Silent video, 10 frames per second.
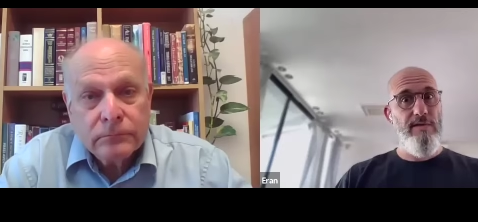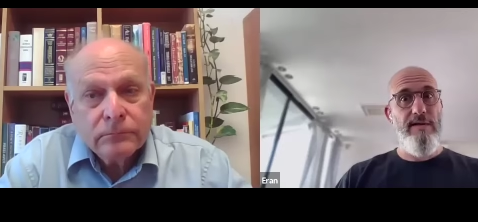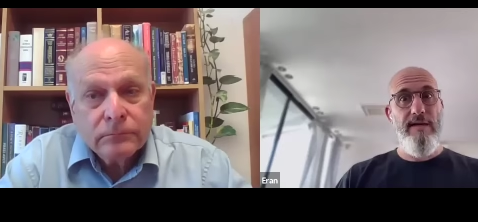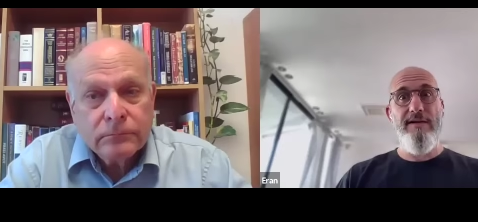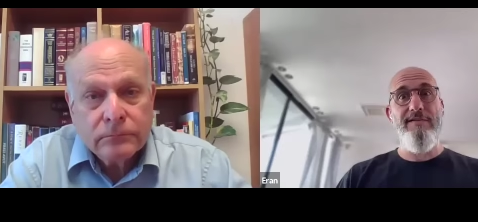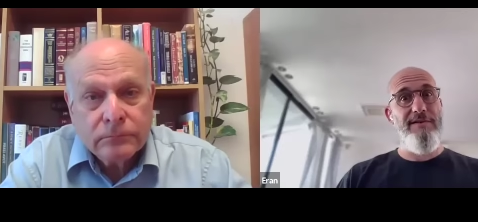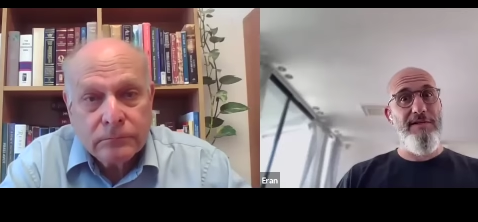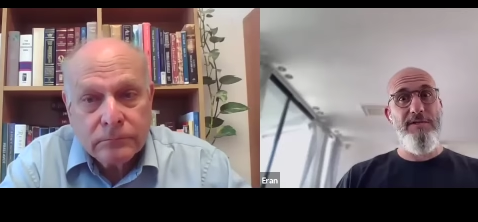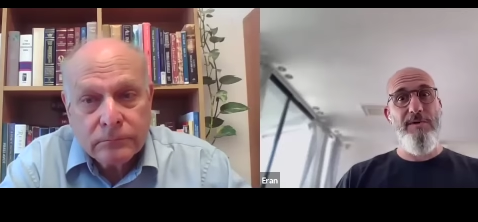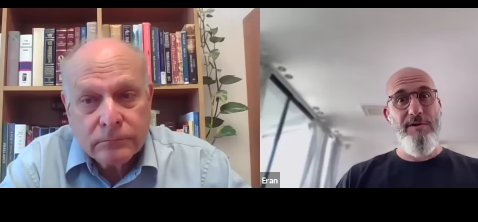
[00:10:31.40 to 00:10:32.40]
Speaker 1: is one
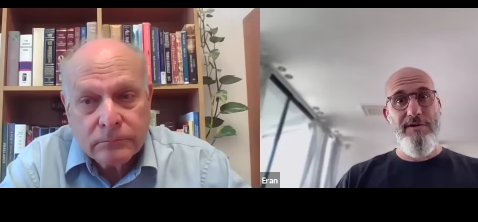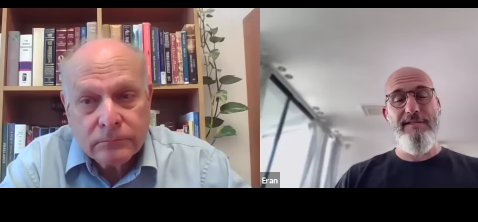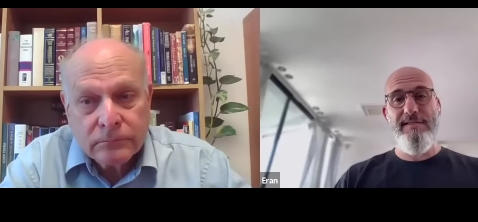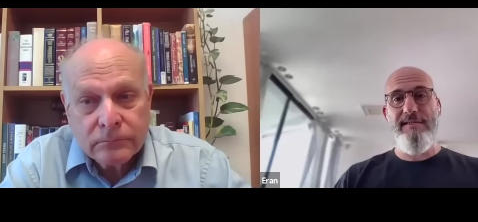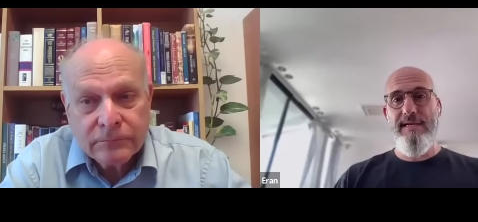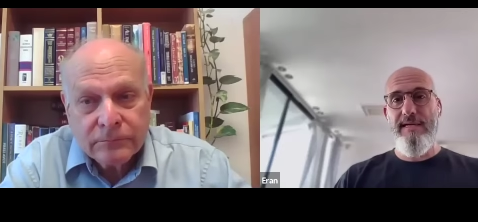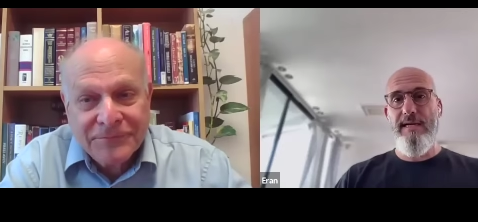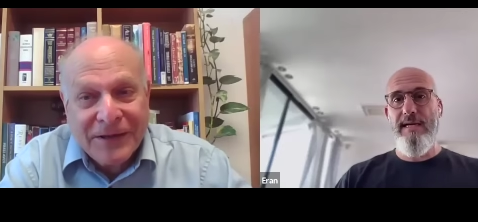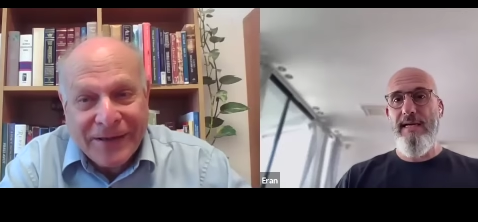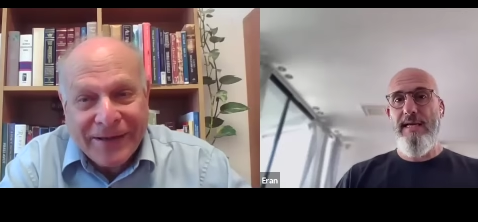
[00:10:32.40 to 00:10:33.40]
heck of an
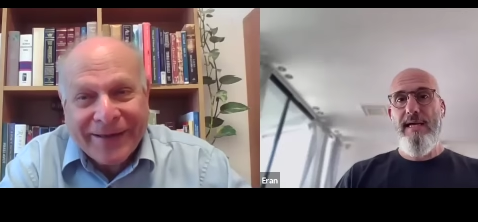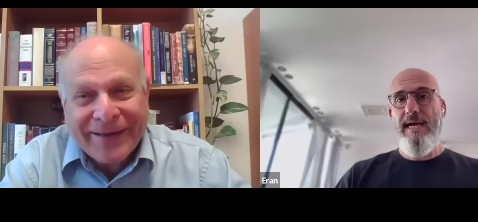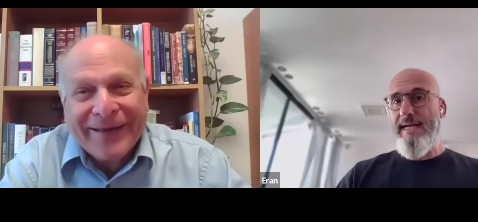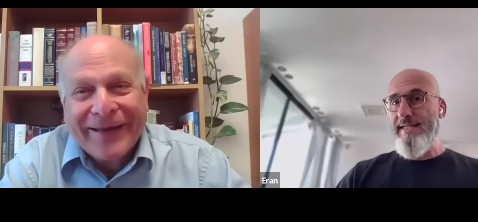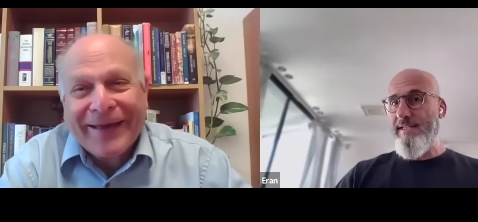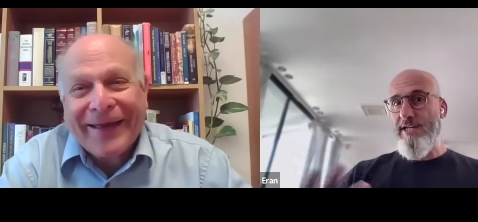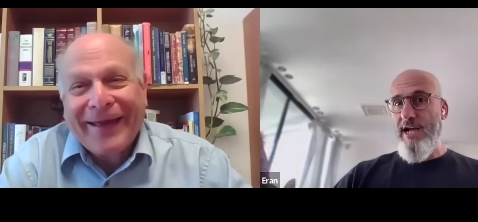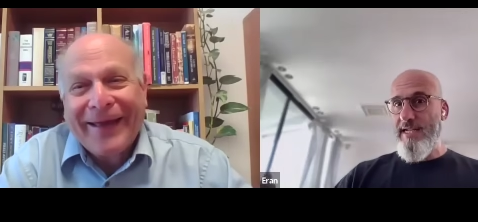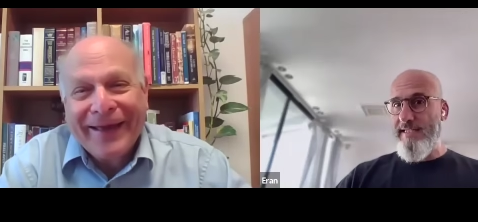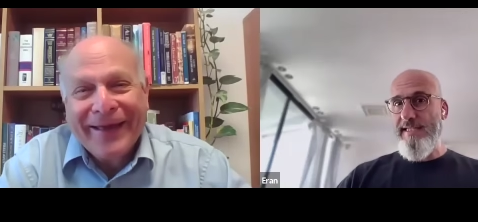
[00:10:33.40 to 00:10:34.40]
experience. Uh,
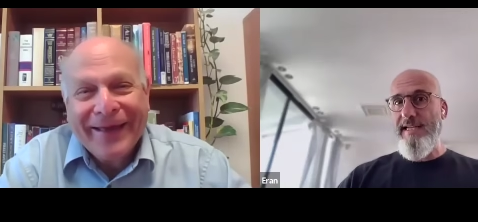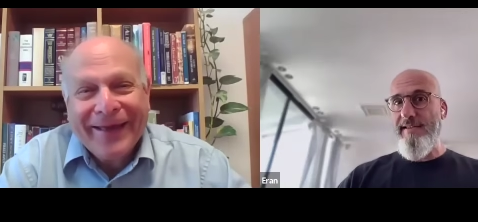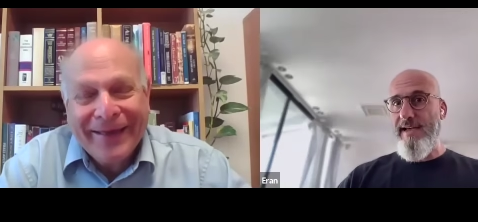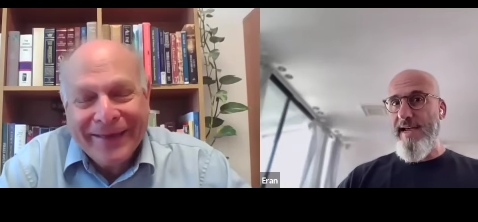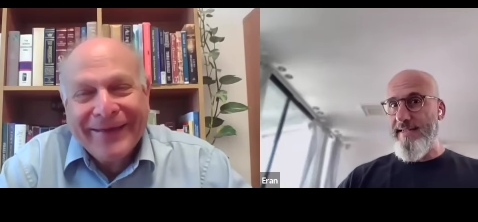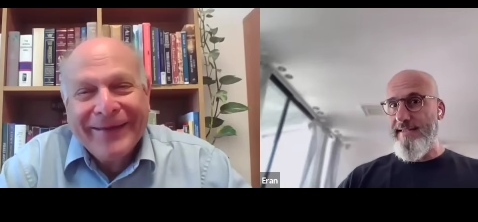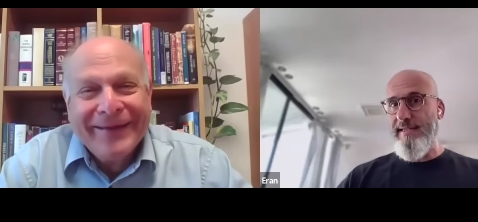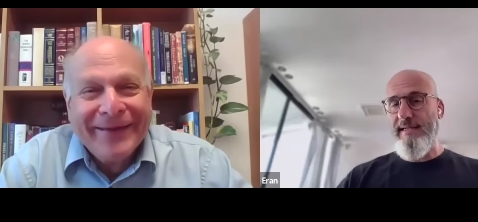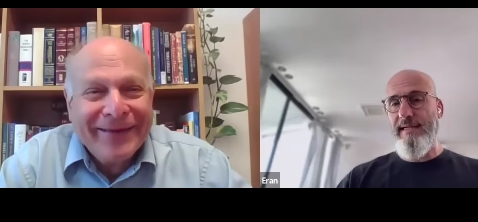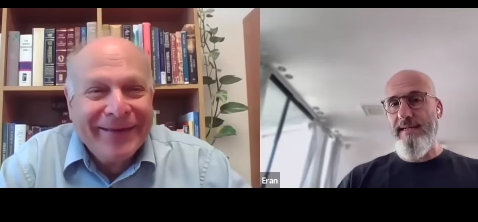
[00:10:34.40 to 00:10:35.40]
I did not see
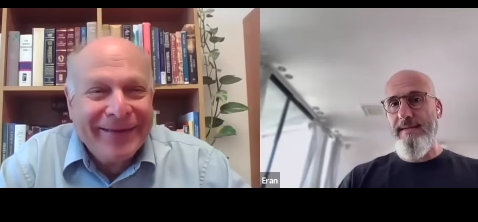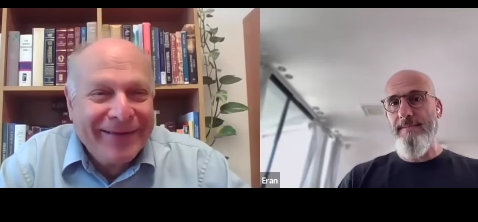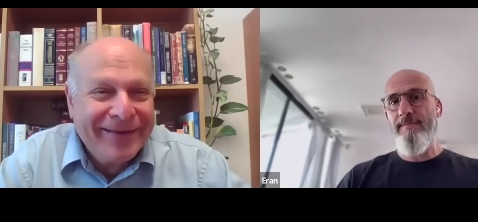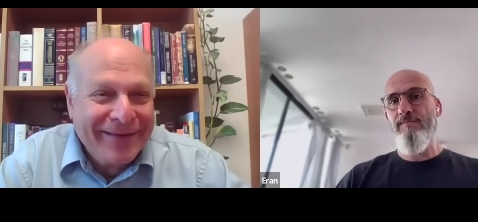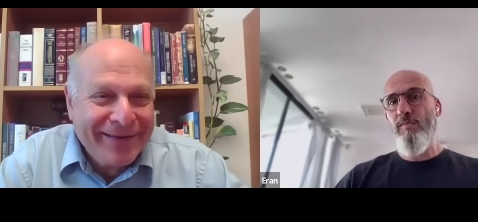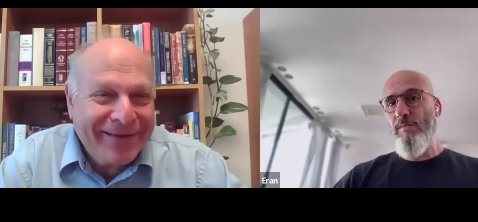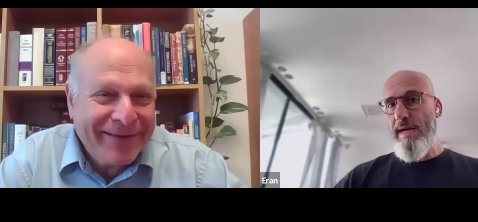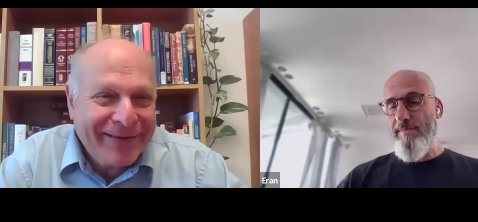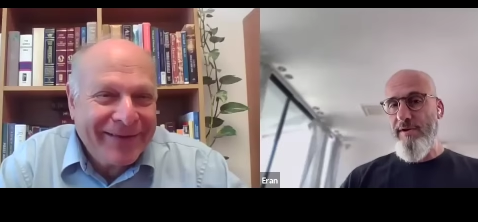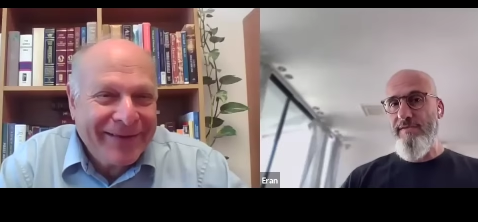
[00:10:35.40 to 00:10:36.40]
that in
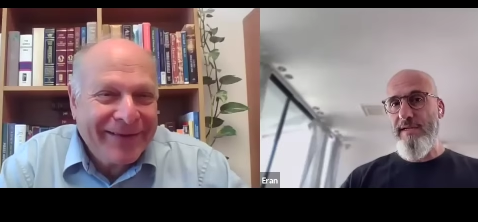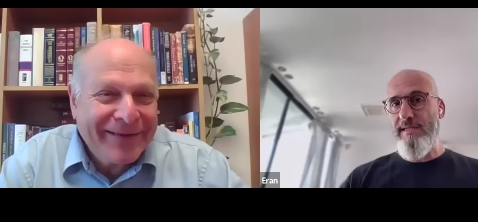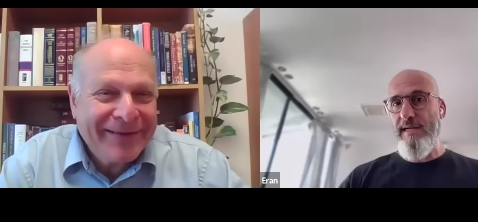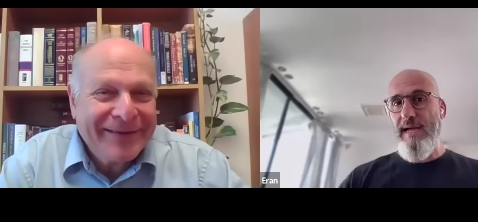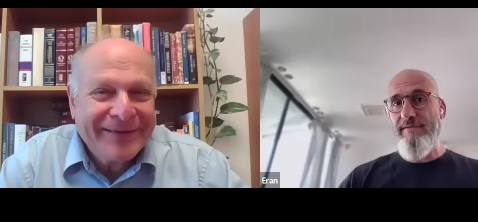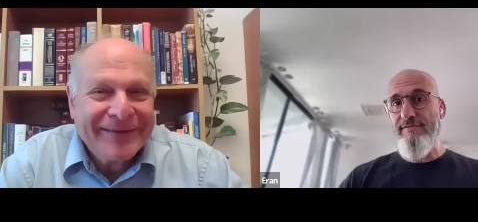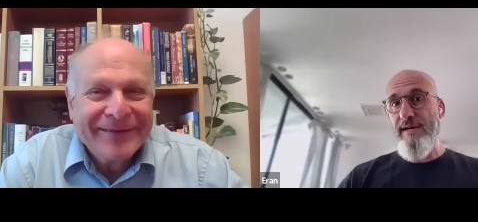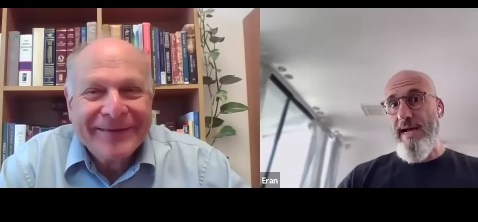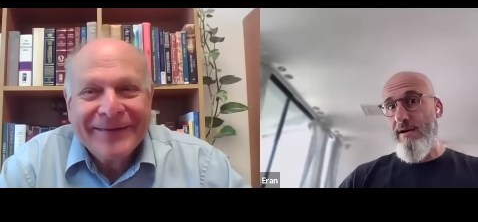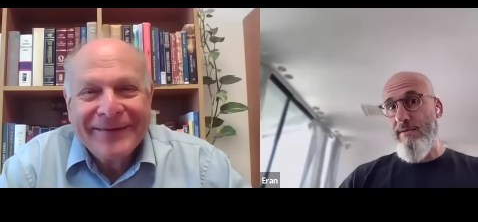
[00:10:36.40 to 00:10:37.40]
my previous
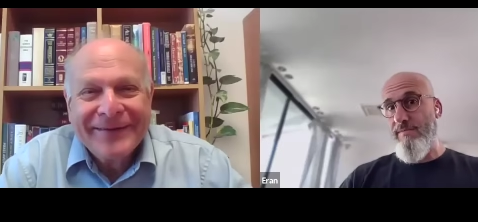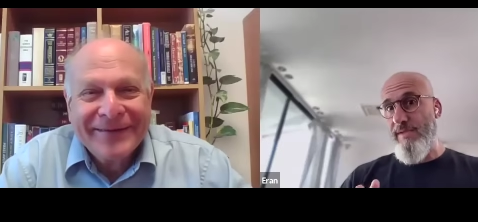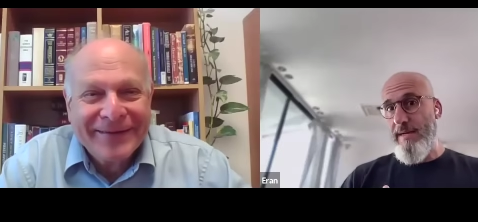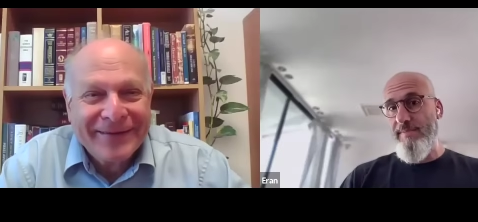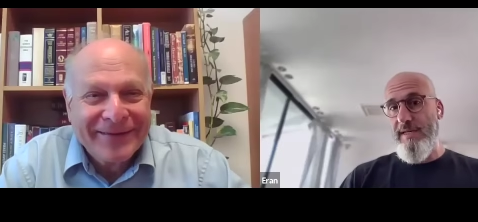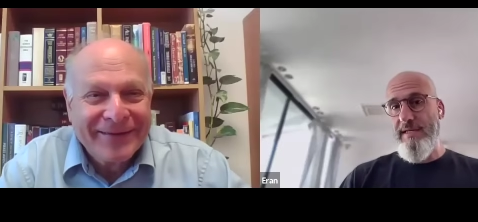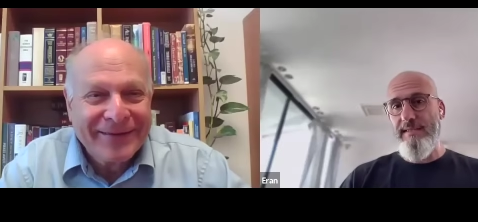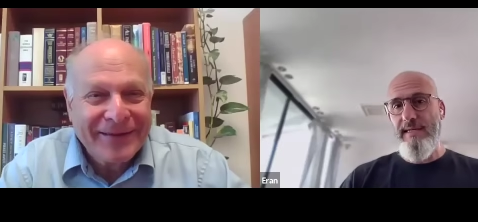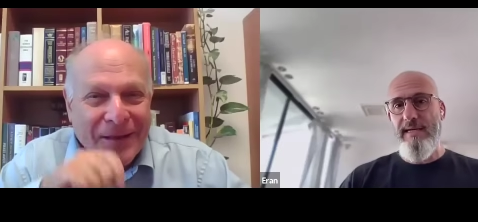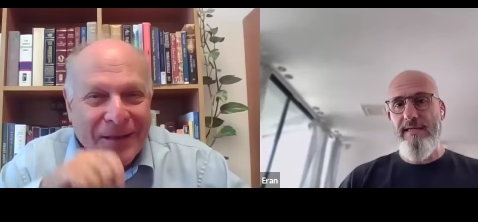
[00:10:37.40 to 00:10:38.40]
life. Now
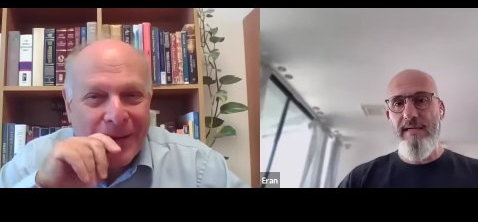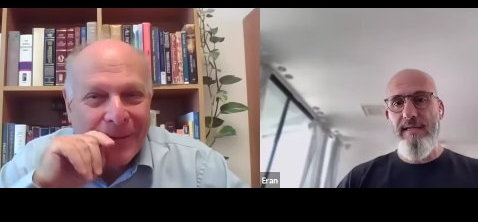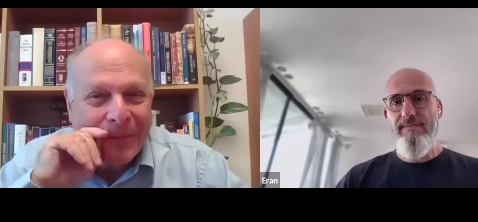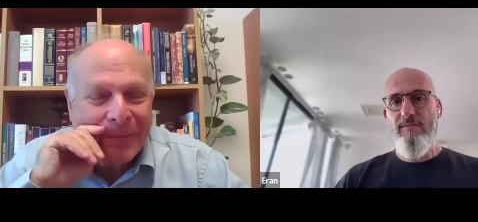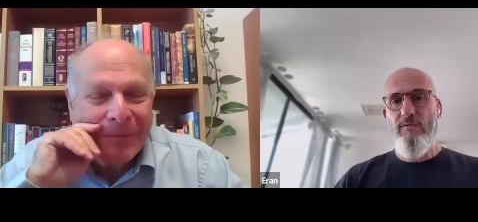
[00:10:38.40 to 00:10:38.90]
that being said,